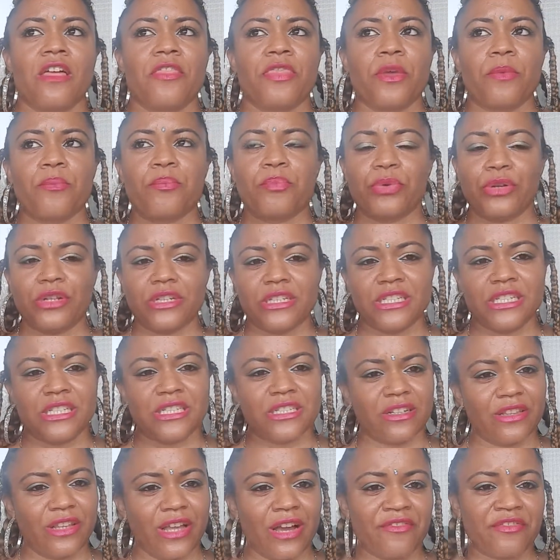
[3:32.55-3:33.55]
the bullies
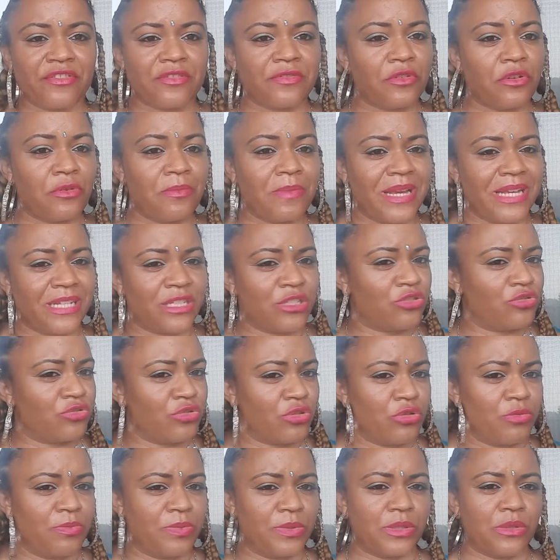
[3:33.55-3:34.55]
to lover romance
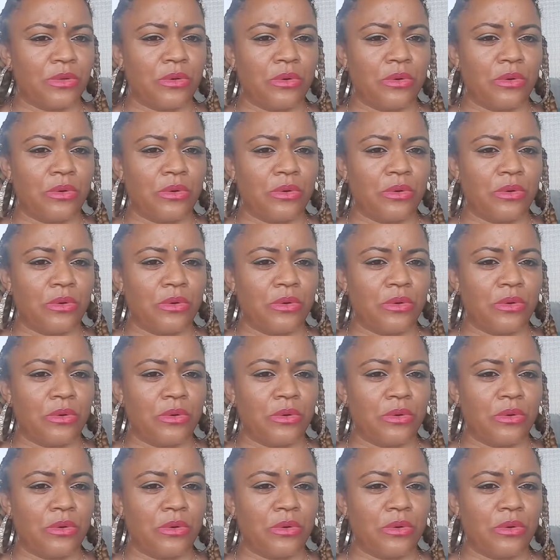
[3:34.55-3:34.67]
tropes